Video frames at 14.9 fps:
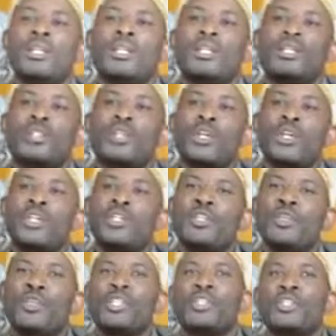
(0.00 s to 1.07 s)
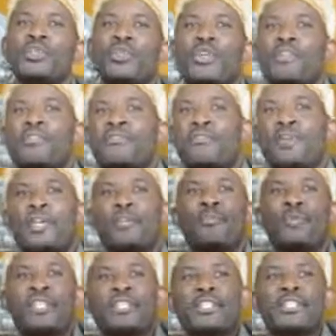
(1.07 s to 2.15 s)
So in 2012, what
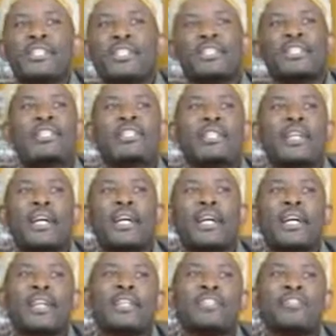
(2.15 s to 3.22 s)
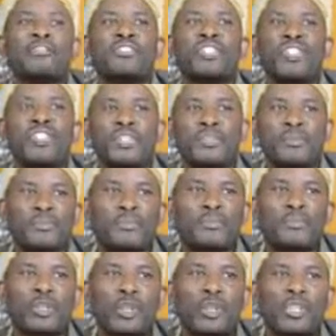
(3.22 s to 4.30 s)
happened is that I had a vision.
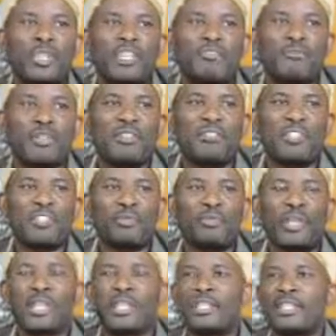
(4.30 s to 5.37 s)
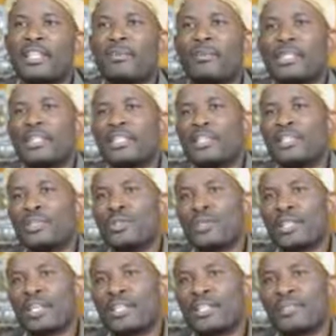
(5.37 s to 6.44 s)
God gave me a vision, but at the time I didn't know
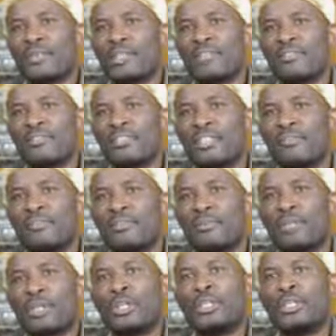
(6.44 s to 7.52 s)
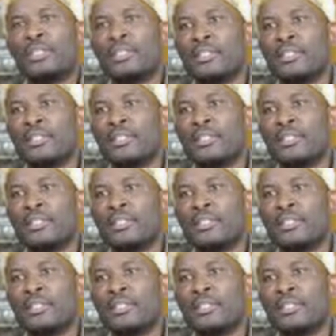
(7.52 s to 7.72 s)
that it was a vision from God.